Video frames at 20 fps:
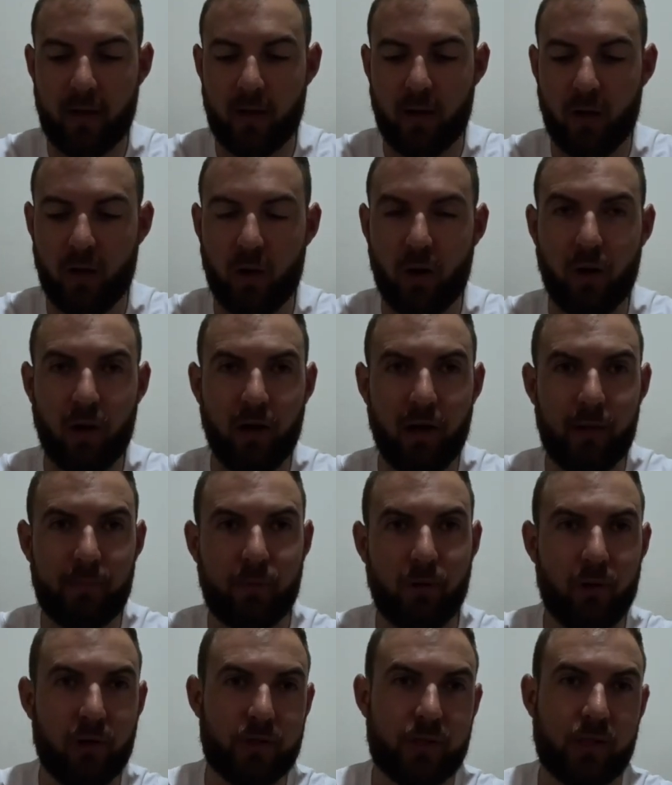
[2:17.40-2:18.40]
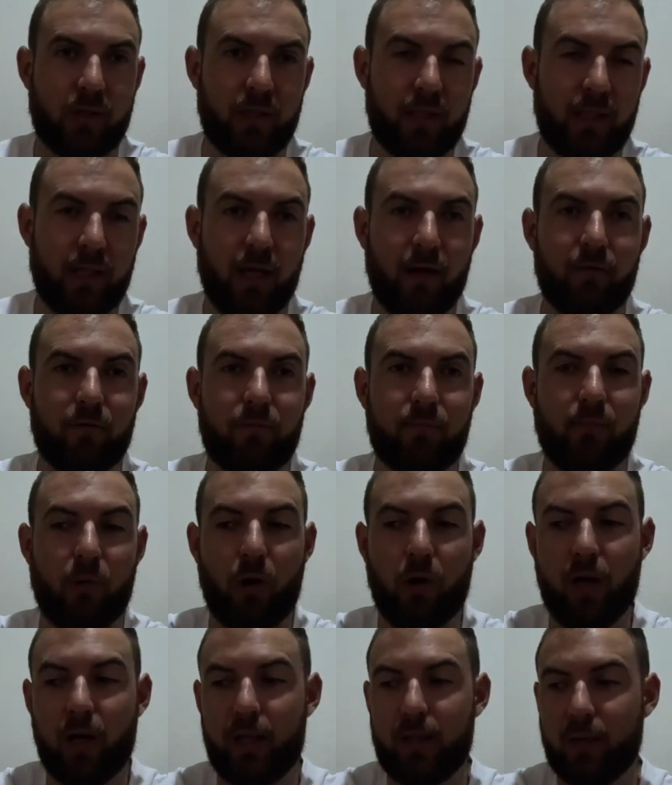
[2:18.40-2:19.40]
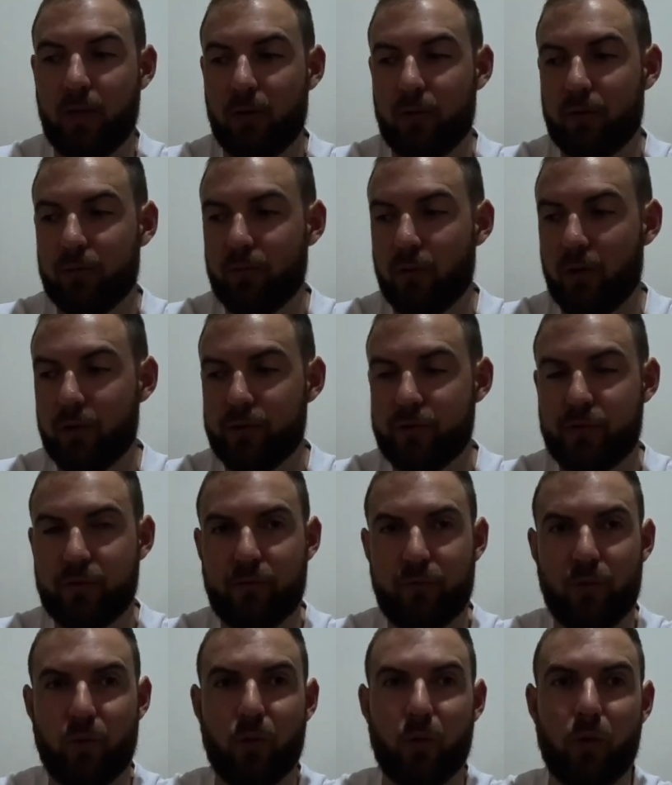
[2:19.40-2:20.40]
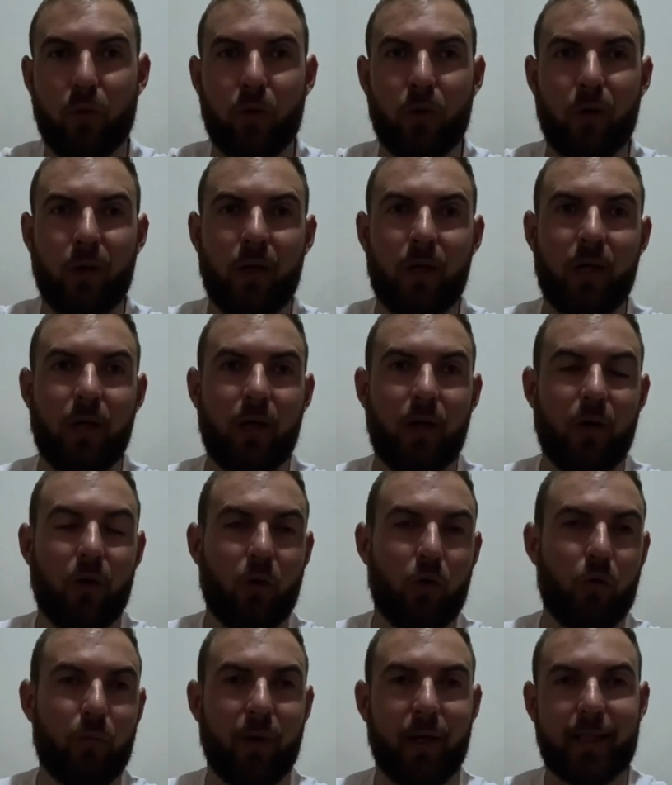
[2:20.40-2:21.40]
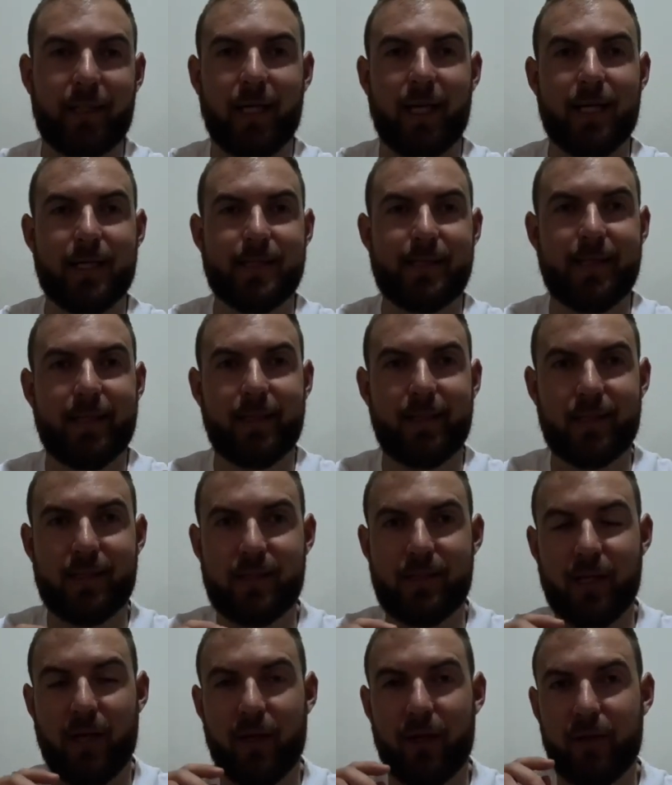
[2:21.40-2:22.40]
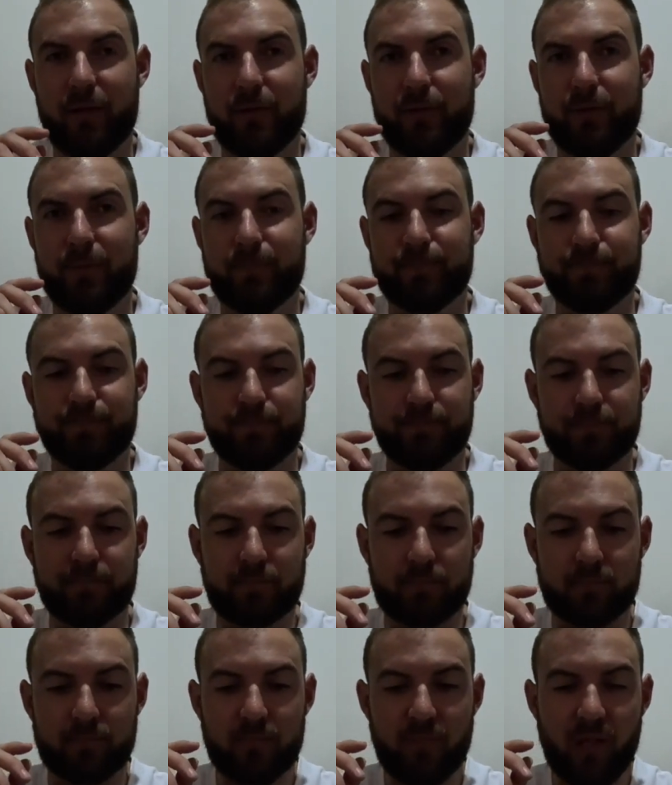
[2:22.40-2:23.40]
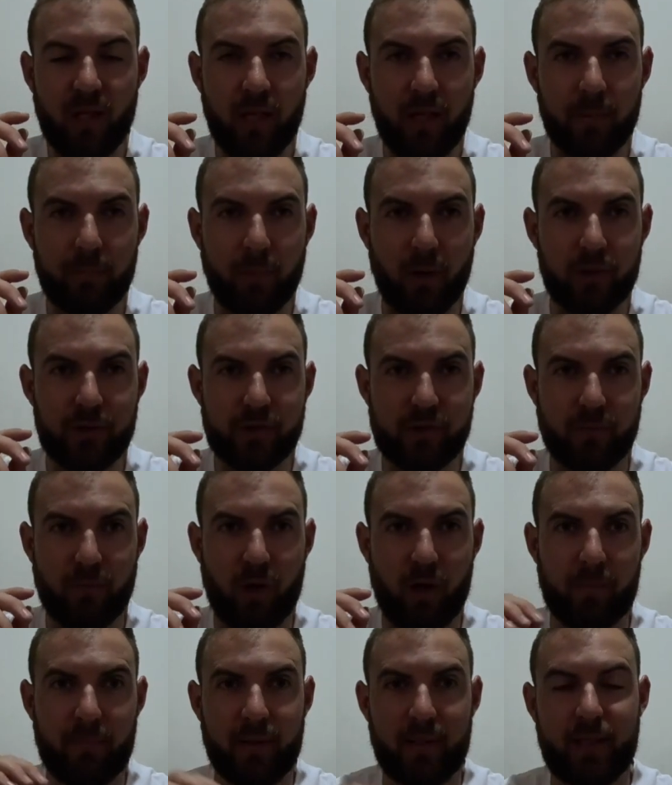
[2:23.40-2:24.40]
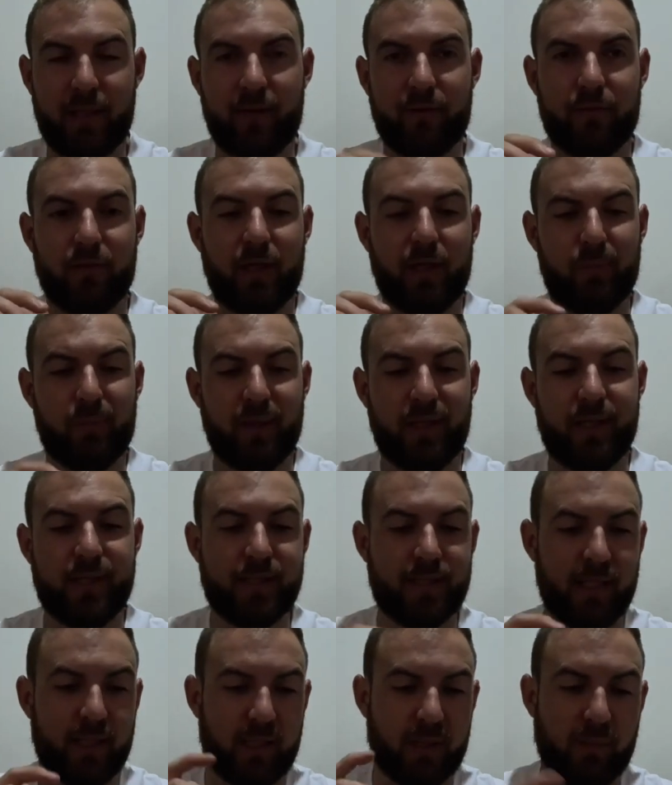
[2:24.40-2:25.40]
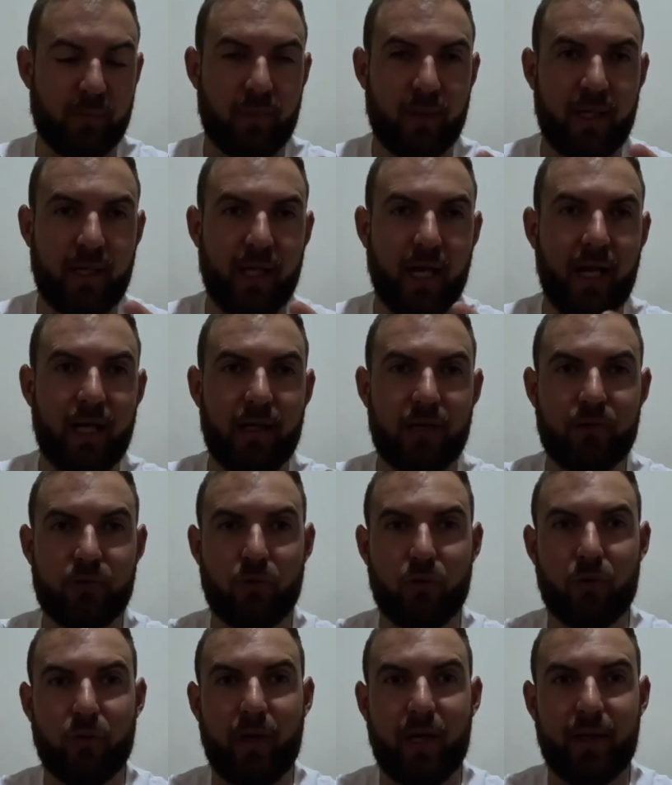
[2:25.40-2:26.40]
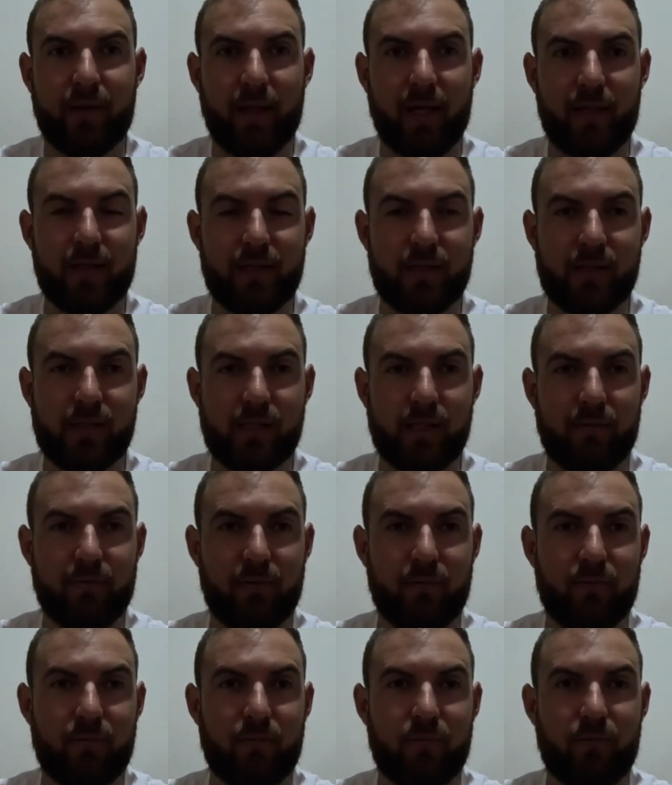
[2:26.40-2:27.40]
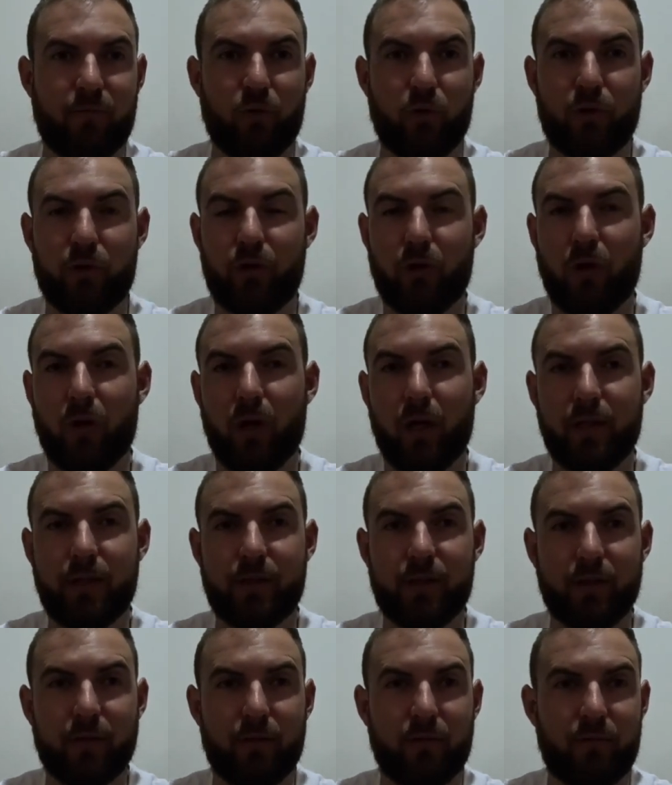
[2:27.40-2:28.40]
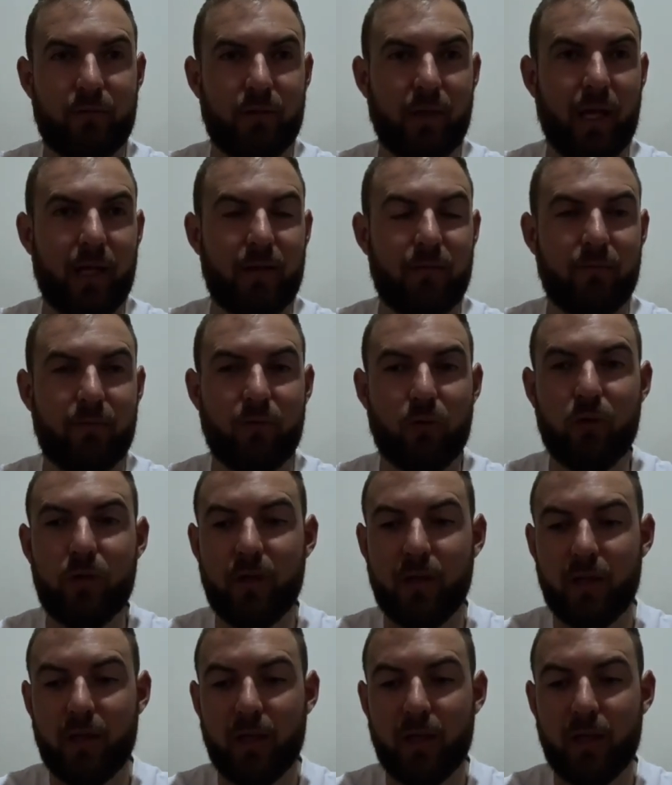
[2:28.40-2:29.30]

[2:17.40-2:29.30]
I personally love my longer rods for all my casting, so most of my PE3, PE6 and PE8 is all around that 7'9" to 8 foot